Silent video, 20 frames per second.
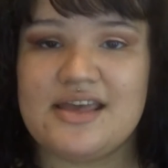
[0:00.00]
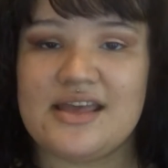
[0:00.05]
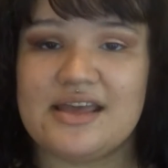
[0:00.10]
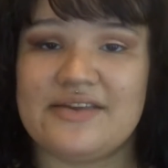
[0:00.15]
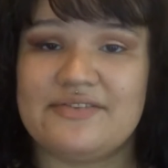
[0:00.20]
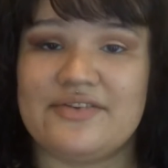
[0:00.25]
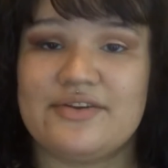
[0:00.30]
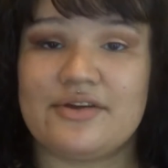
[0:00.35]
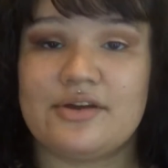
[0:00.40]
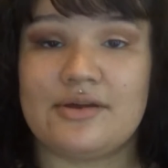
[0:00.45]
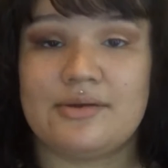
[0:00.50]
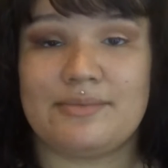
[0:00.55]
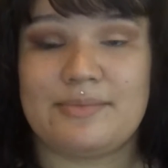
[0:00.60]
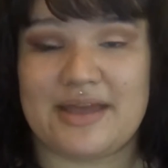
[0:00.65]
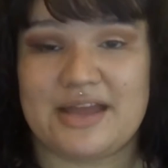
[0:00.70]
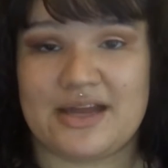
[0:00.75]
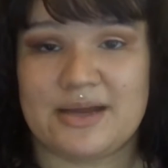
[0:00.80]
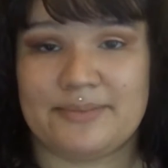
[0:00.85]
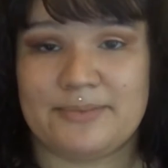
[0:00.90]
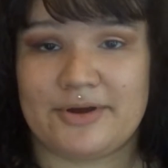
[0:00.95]
If you're a
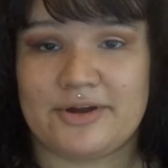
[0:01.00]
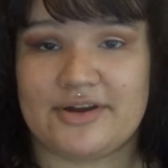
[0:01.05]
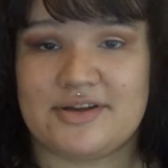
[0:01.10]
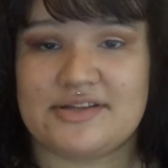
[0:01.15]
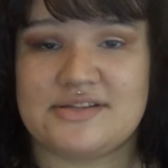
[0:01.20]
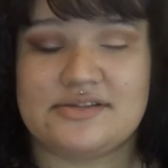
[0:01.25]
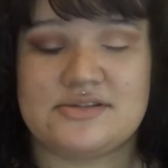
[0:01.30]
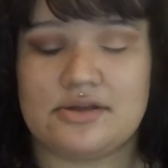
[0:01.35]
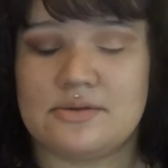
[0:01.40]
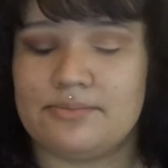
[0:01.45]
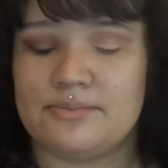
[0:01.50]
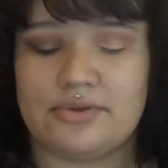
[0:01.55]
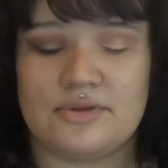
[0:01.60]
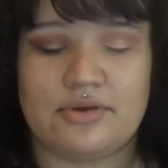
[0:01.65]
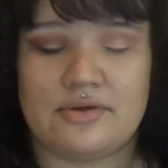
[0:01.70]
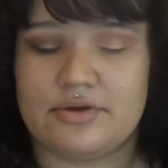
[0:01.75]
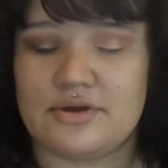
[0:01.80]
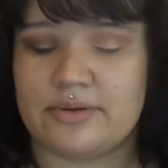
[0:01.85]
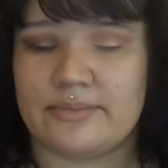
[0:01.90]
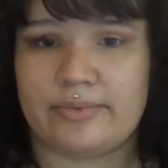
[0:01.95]
makeup artist, don't blow
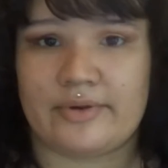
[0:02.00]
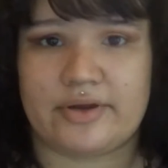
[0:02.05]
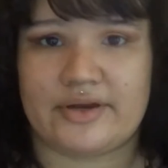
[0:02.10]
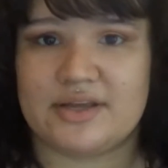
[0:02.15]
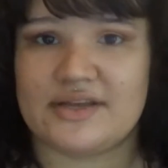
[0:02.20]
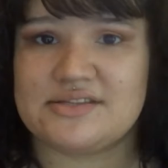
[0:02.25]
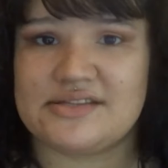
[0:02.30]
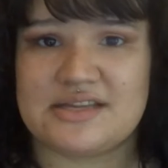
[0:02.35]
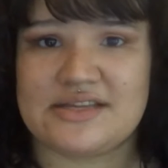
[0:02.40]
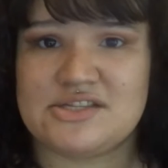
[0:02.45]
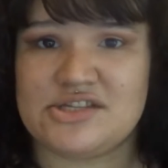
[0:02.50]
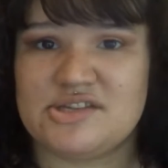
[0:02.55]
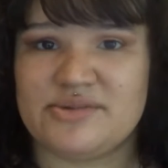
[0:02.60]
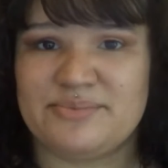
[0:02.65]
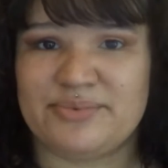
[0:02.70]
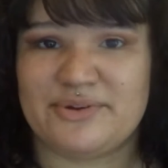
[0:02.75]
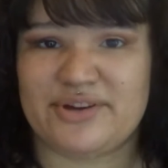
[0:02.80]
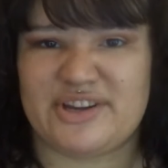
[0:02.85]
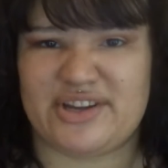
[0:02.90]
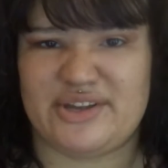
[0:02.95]
on your products. That's
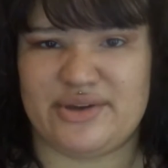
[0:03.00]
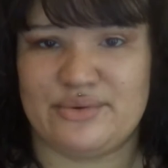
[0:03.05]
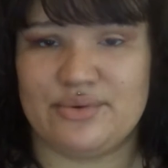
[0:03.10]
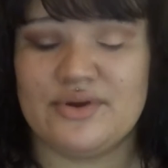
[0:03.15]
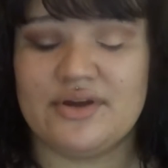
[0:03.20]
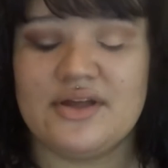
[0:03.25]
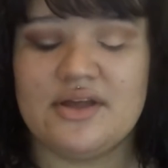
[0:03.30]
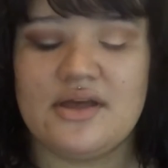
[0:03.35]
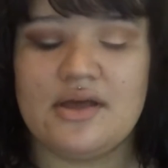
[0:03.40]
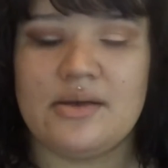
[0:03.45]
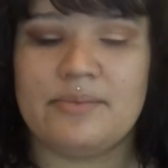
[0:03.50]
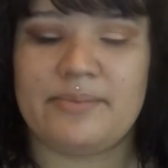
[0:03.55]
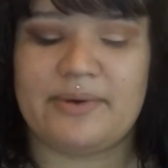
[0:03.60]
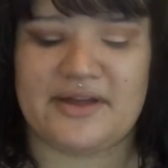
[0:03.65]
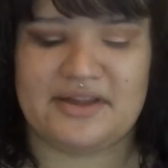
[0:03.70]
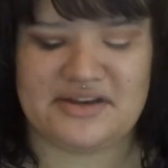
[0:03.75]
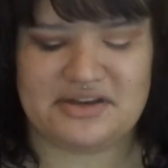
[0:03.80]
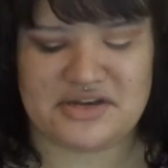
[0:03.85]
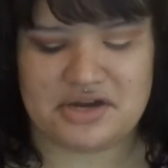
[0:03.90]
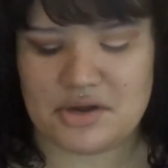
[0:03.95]
super ew.
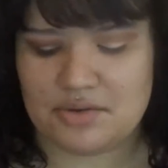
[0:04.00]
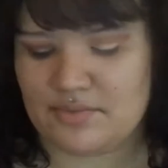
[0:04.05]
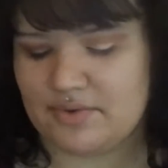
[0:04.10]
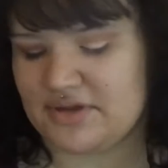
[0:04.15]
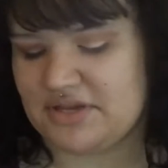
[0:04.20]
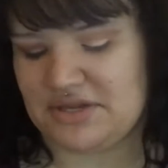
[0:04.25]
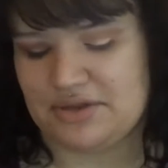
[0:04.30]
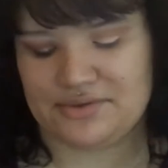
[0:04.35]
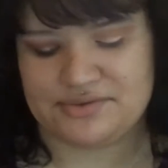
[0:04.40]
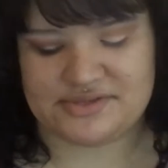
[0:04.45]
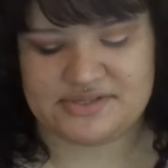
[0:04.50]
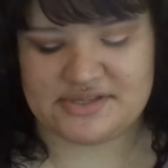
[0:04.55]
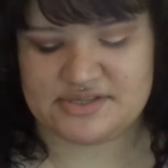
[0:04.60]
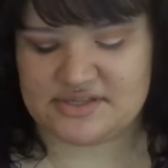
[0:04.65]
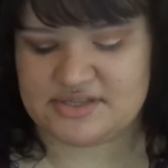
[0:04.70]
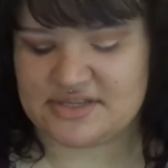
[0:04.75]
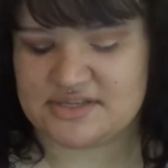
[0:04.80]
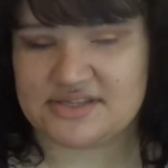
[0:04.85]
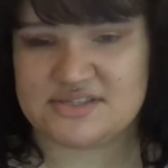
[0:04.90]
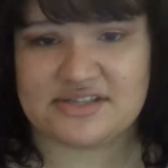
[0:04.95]
But no one
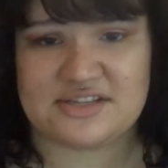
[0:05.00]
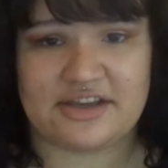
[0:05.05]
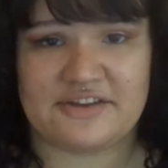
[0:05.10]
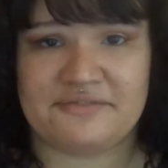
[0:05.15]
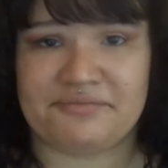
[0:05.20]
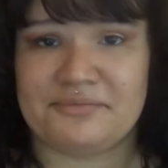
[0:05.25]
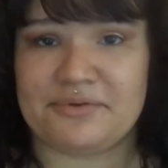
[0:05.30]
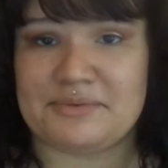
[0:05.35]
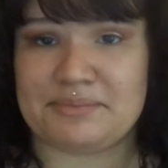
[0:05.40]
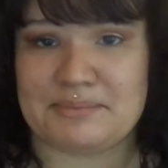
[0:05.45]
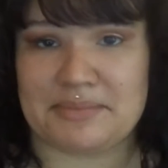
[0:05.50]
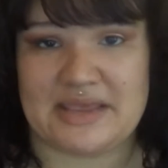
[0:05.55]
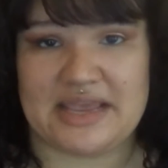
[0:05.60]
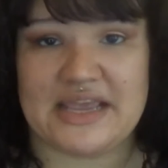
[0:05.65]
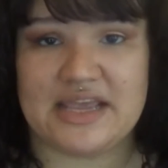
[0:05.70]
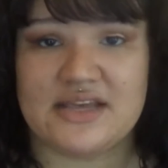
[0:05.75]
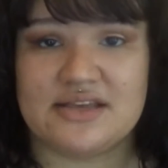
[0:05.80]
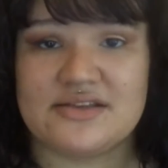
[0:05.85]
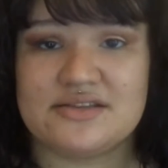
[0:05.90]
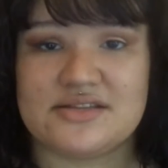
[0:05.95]
uses this stuff but
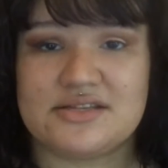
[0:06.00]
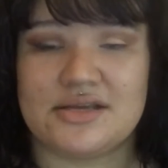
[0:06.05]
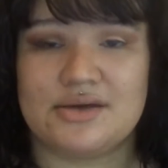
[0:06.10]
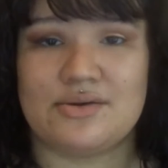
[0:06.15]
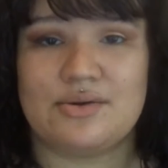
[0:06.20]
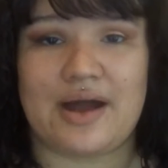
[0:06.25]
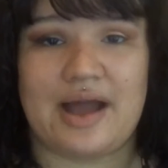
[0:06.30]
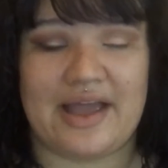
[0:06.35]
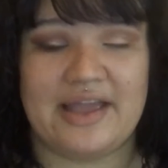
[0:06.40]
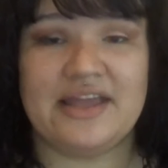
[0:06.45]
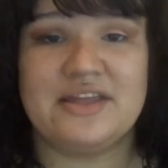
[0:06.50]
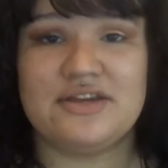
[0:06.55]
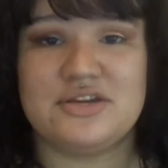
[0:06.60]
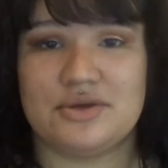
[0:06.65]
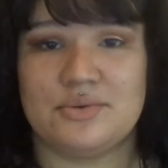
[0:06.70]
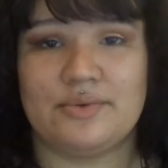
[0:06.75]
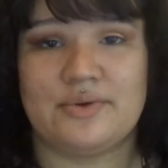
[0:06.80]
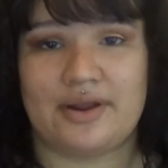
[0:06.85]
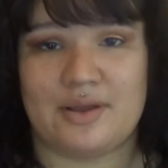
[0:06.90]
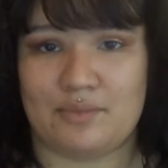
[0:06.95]
me, so I can
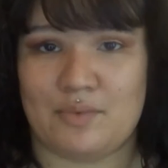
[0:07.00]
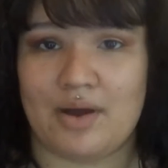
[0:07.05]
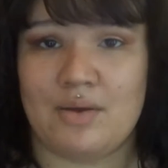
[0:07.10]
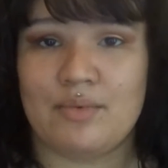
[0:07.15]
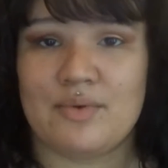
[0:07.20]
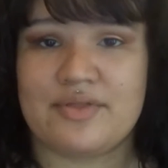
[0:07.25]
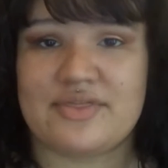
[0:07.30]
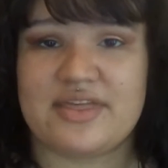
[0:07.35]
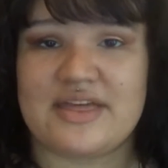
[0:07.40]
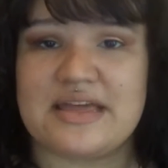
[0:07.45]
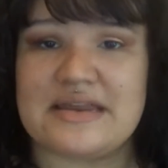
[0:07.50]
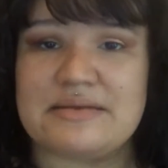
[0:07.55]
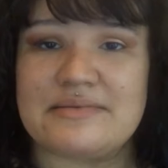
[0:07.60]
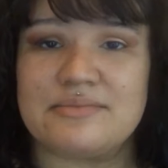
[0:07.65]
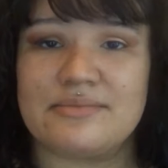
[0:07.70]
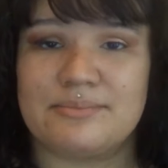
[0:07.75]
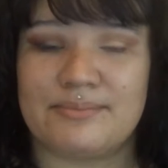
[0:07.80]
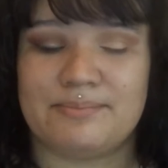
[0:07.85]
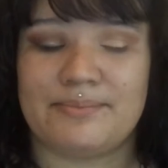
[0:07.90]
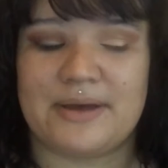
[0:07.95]
do what I want with it.
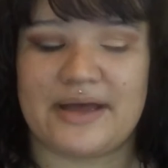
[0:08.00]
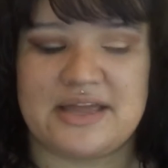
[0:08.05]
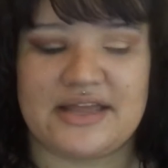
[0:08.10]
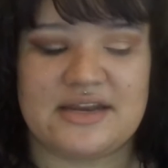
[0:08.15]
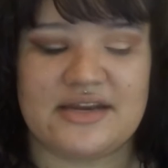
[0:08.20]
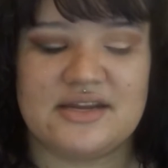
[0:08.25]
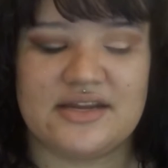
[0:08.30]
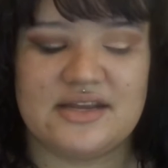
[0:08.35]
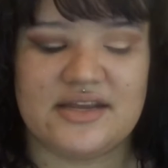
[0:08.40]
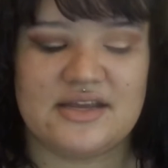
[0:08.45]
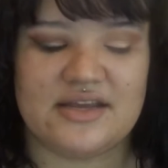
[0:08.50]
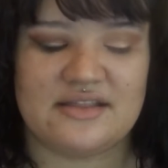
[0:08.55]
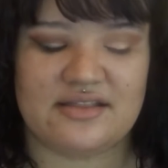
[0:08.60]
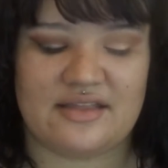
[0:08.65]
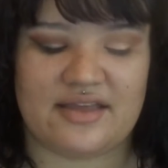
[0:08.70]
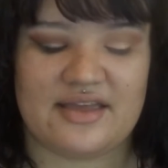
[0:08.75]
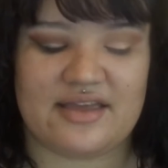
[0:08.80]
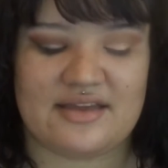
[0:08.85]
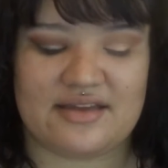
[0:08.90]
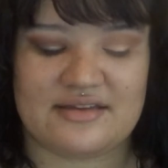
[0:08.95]
But
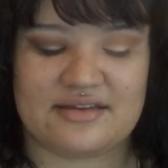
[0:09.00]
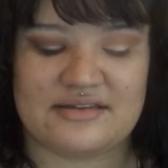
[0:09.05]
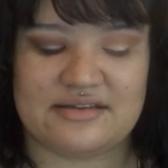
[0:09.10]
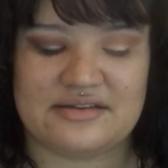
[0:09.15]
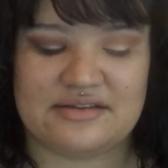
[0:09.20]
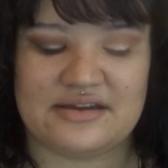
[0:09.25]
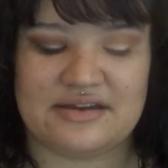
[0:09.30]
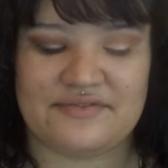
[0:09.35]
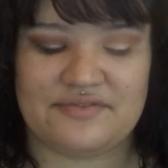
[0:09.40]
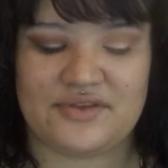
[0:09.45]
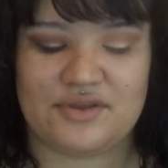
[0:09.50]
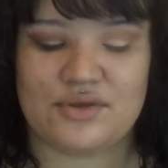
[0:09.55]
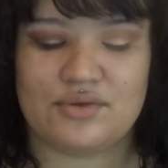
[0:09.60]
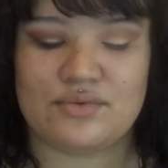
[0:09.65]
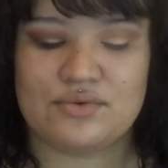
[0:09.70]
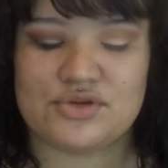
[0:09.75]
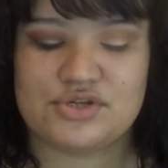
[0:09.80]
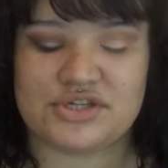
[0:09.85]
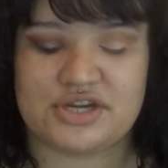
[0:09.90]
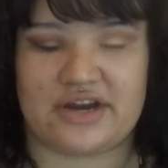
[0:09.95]
like, if
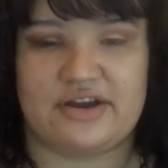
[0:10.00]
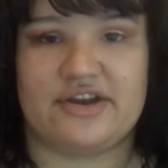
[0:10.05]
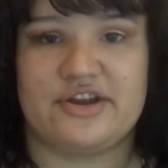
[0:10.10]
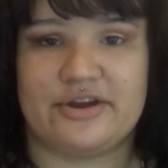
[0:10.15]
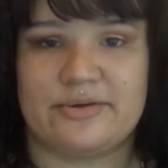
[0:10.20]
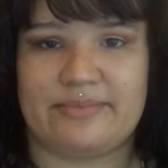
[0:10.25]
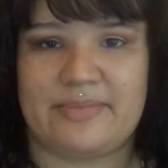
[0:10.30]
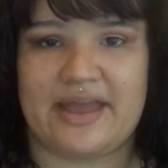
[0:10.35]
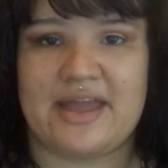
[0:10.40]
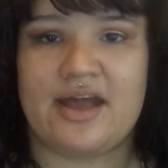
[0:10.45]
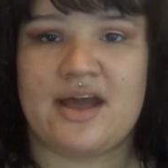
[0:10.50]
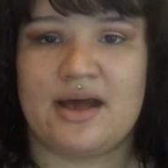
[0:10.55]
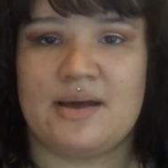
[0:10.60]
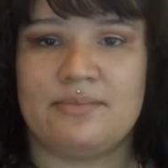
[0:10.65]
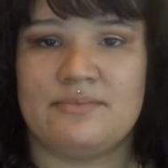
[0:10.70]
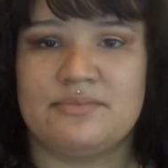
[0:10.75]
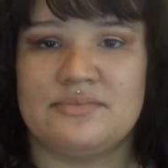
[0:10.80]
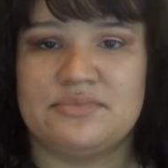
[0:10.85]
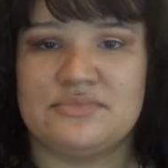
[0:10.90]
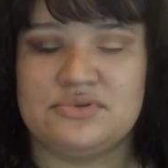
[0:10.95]
you share your
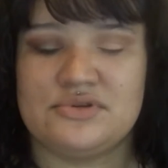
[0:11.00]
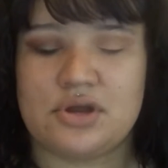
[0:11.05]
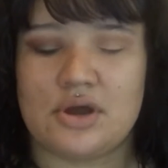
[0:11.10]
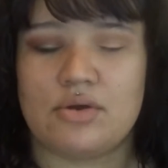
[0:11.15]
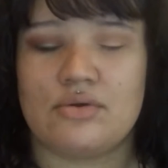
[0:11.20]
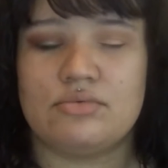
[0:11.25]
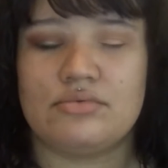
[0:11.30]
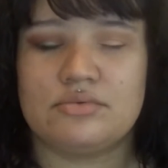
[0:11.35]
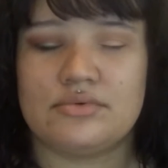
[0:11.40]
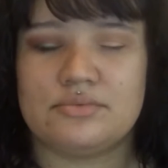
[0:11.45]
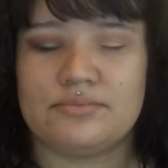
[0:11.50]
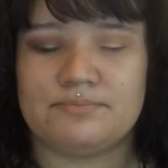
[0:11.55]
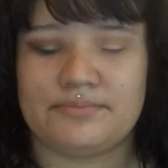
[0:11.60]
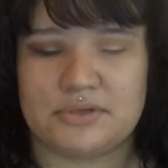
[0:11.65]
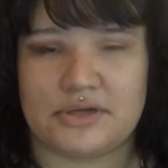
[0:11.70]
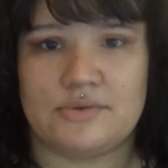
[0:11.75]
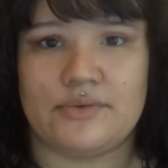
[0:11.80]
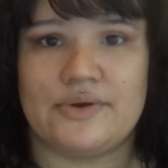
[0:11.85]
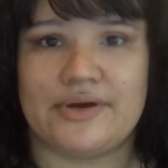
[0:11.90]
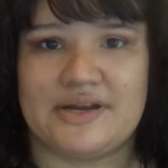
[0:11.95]
makeup, don't
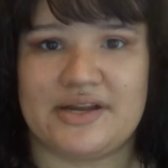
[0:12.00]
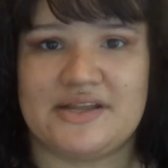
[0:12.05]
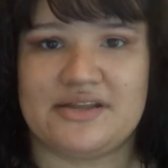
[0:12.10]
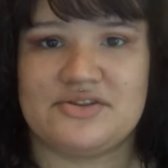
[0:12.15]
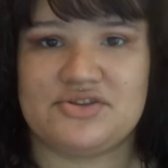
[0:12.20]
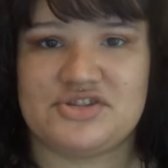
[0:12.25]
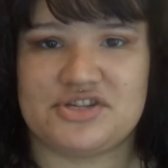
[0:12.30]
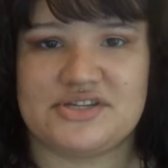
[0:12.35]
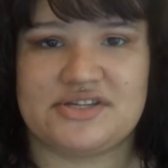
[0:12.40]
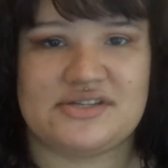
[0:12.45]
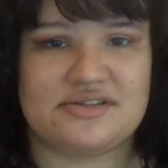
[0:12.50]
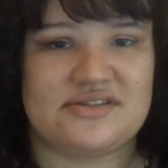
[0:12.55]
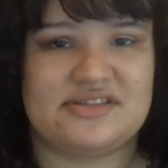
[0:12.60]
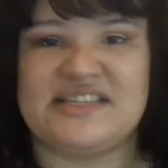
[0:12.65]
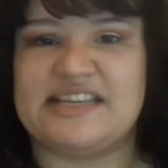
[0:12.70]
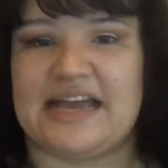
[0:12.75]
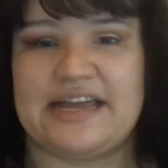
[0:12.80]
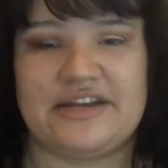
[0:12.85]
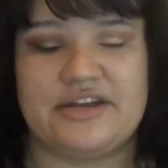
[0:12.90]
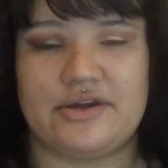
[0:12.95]
blow on it. Just
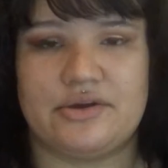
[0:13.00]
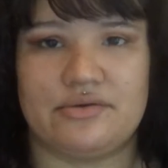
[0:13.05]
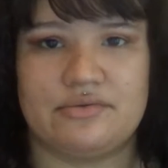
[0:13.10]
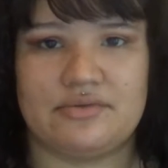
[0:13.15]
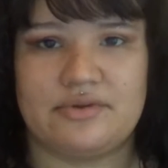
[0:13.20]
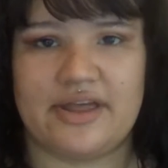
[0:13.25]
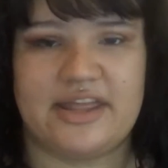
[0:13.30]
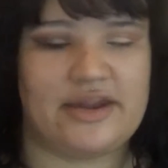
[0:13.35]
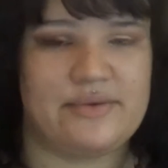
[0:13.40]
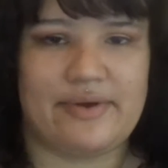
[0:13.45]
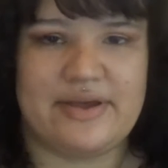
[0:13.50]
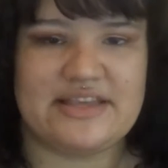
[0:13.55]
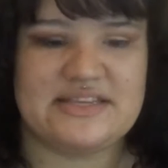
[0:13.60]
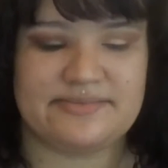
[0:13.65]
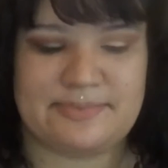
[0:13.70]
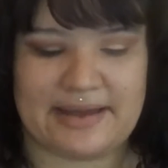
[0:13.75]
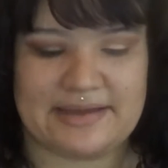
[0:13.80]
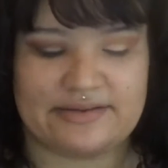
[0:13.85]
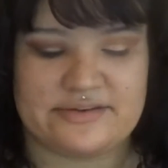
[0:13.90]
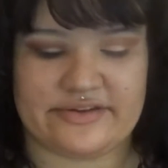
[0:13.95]
side note. Anyways,
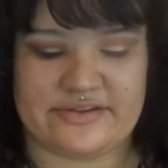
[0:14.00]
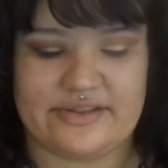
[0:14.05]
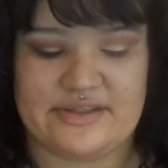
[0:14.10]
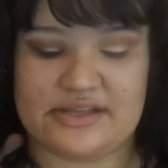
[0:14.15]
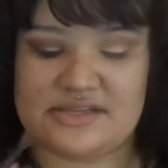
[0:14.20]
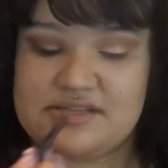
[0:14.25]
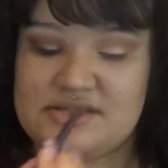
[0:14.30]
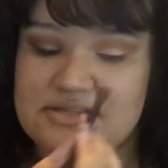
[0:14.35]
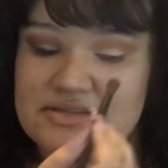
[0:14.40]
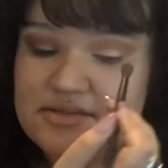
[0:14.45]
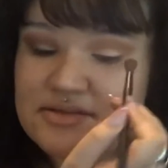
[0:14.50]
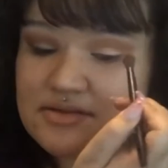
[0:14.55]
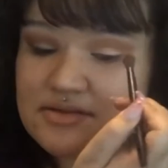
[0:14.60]
back to this.